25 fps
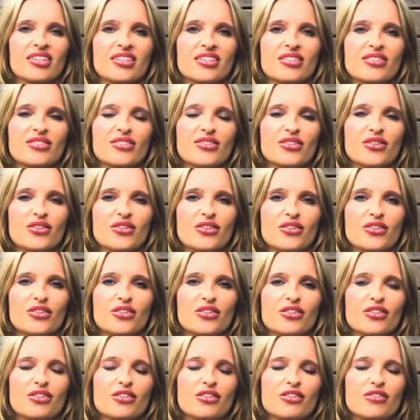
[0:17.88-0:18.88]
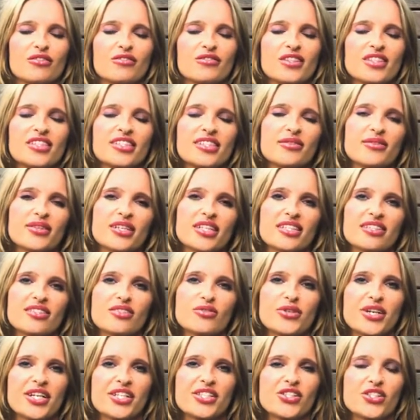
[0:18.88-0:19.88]
So firstly we're going to
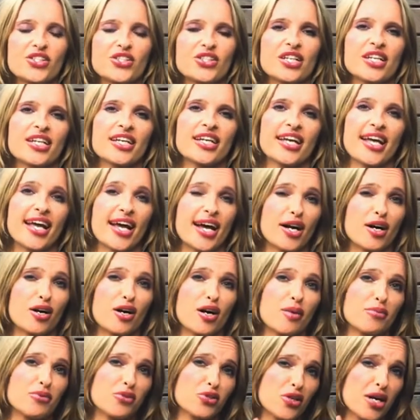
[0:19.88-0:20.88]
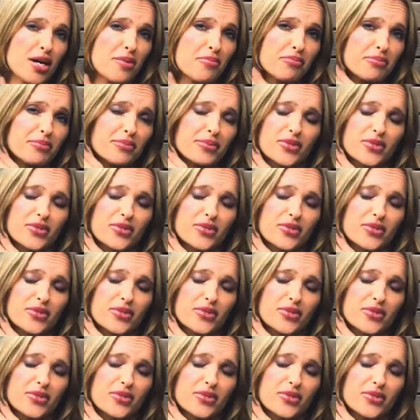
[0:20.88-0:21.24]
stretch our upper trap,